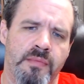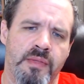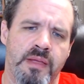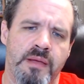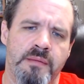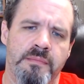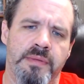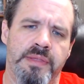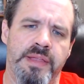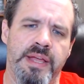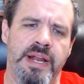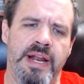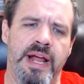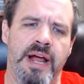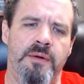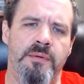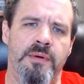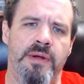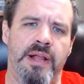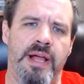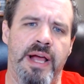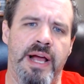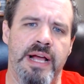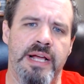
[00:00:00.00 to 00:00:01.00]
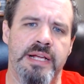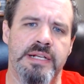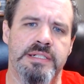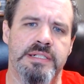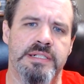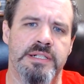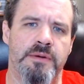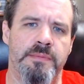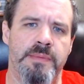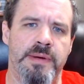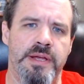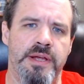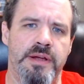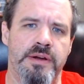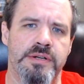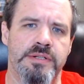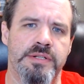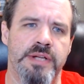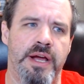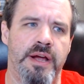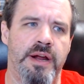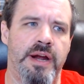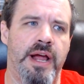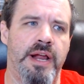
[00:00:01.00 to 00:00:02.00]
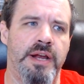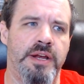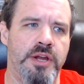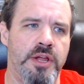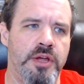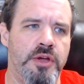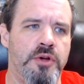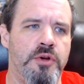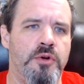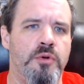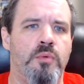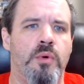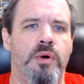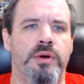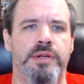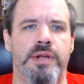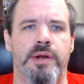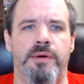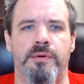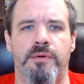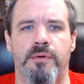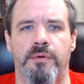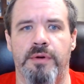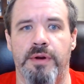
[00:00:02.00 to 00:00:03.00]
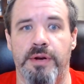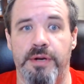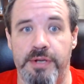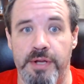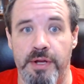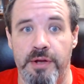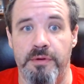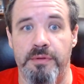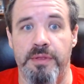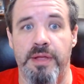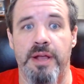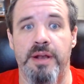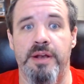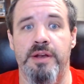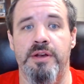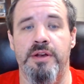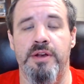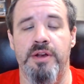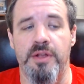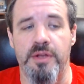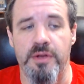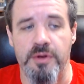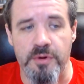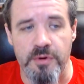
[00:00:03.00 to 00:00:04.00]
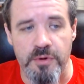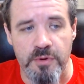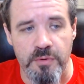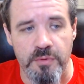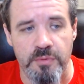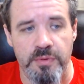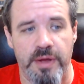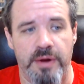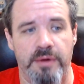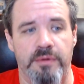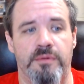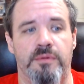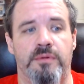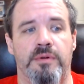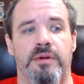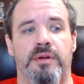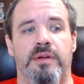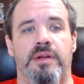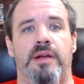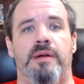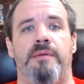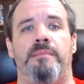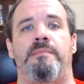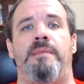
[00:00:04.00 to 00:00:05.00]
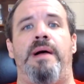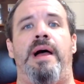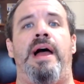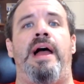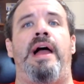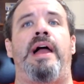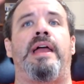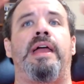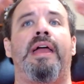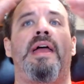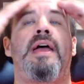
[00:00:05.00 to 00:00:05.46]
But then I realized so many years later, and I knew what they were going to do. They knew they were going to come back